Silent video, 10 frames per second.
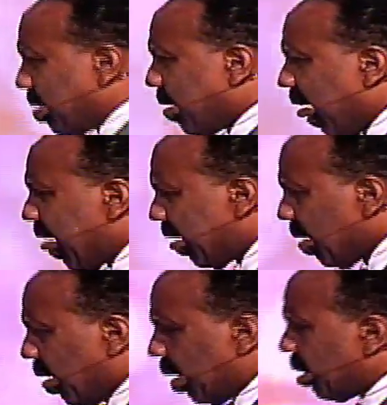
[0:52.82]

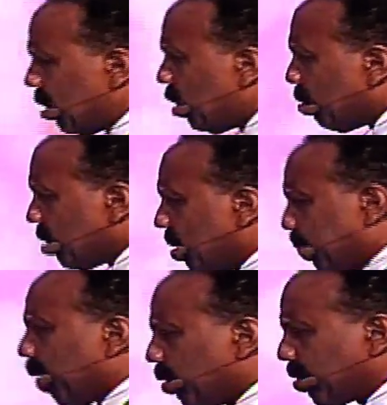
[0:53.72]
Dad, you don't
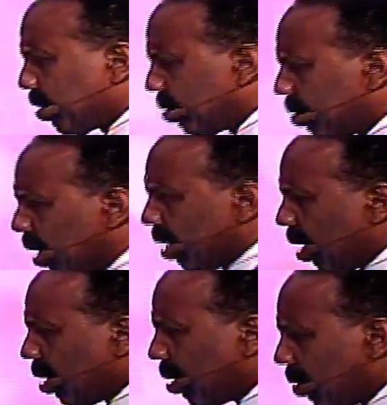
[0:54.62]
supposed
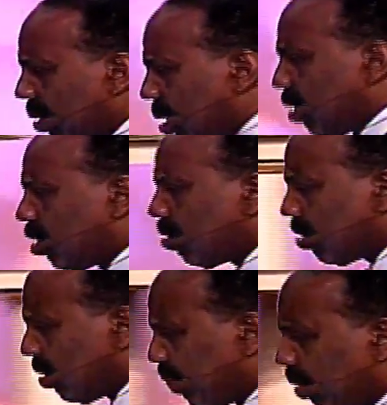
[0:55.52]

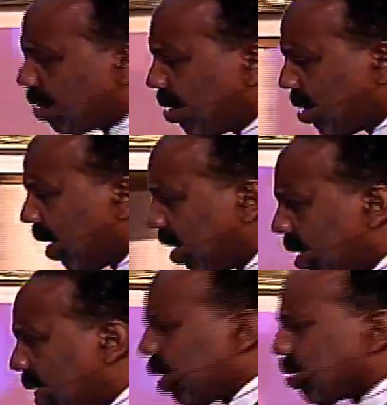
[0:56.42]
to take
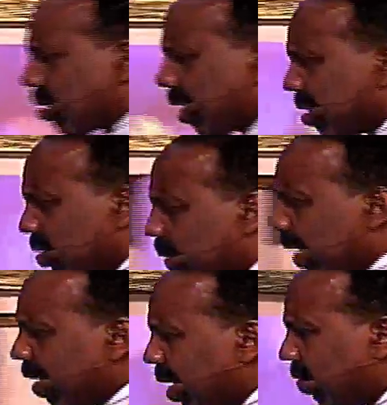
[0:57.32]
and exercise your
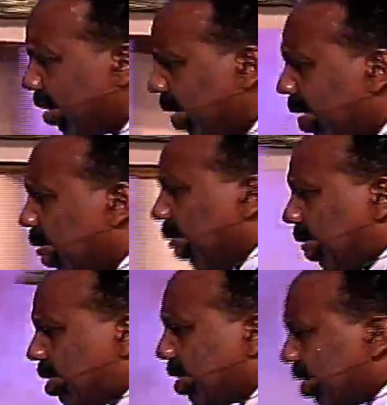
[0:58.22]
body every day.
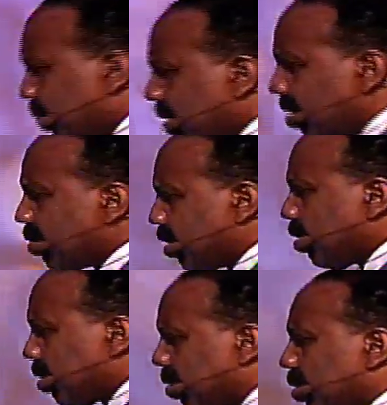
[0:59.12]
He says, because what
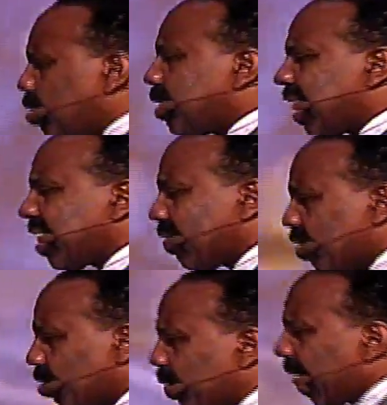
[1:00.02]
you're doing, you're not
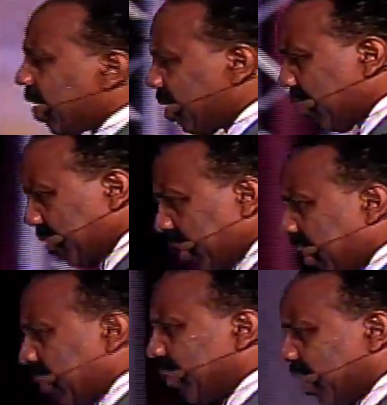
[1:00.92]
giving your body enough
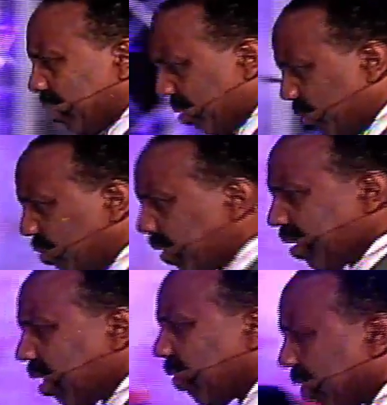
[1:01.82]
time to
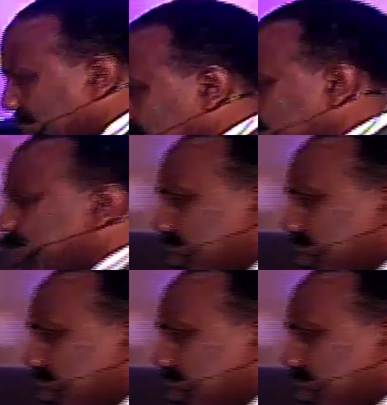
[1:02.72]
recover. It